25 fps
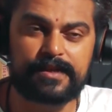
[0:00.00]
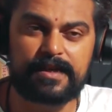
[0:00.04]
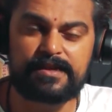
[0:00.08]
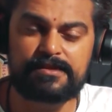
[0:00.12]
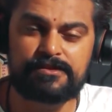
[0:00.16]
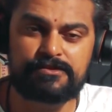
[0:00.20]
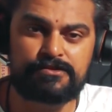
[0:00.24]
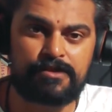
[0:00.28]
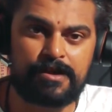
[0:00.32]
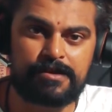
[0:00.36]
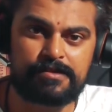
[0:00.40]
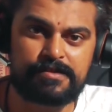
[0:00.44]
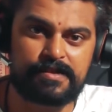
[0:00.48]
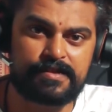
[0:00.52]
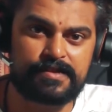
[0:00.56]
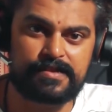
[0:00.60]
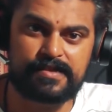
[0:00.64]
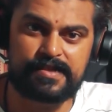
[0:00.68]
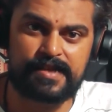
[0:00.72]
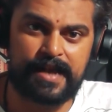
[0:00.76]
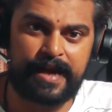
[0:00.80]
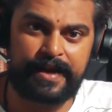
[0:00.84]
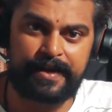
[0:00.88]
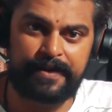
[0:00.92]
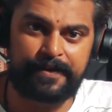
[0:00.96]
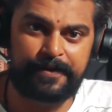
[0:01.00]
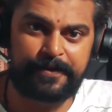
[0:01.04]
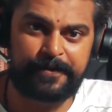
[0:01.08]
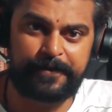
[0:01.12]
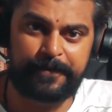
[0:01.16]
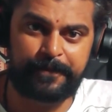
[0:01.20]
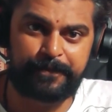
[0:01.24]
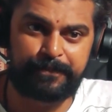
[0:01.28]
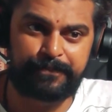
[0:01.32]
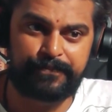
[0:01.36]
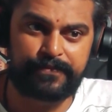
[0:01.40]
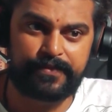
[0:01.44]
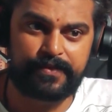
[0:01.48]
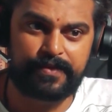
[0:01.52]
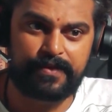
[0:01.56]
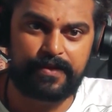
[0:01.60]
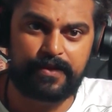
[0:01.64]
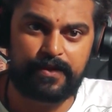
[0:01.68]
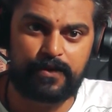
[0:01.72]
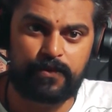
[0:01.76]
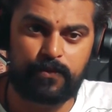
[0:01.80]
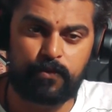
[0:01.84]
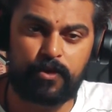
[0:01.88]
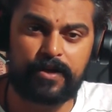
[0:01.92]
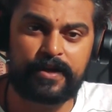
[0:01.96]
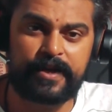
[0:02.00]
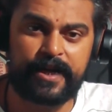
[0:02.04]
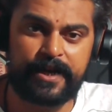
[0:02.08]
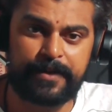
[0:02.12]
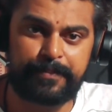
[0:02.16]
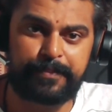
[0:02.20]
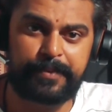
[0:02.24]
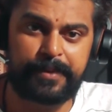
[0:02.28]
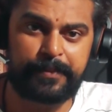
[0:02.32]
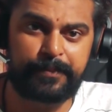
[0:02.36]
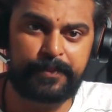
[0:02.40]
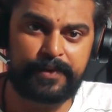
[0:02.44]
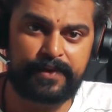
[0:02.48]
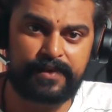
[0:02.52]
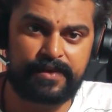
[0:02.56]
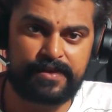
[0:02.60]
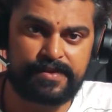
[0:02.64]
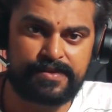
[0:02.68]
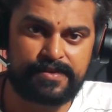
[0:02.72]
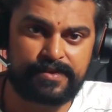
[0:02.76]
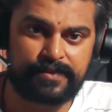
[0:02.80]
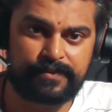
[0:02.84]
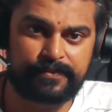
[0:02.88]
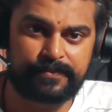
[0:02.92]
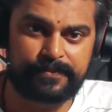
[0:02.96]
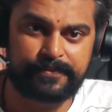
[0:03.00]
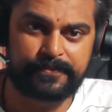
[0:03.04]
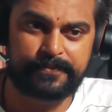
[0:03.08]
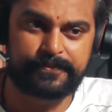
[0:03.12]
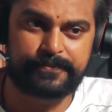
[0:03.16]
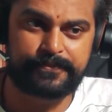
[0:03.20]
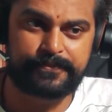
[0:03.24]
It's not just sight. What can people listen?